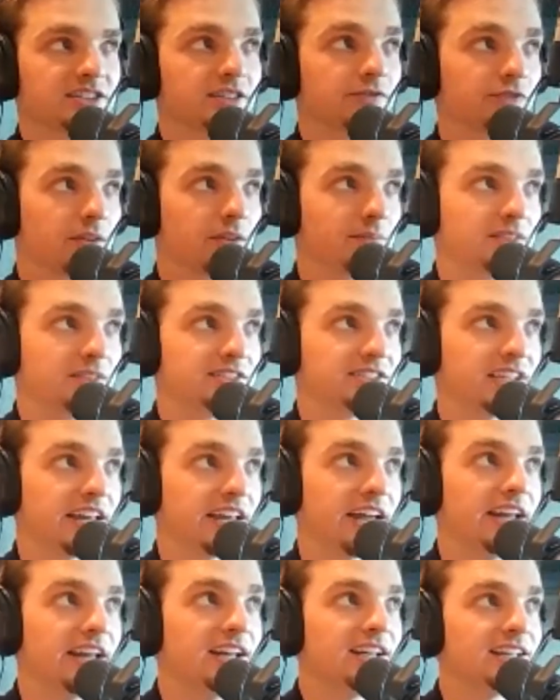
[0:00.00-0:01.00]
from this
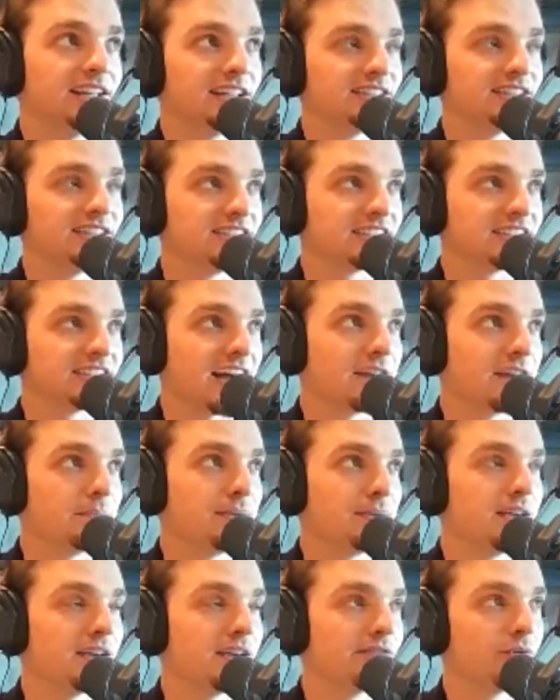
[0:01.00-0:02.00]
today. This is Scotty
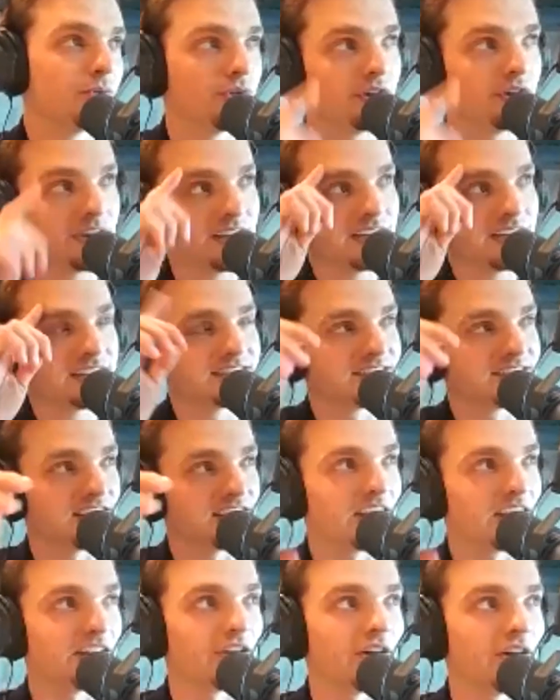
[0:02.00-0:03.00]
P, everyone,
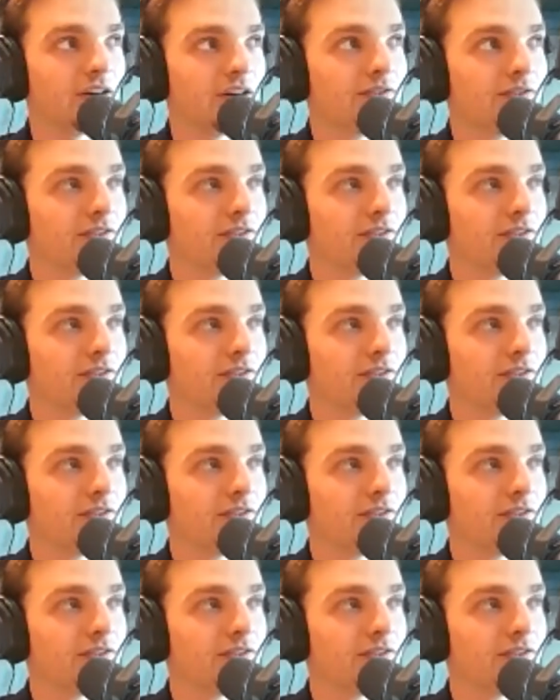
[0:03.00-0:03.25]
signing off.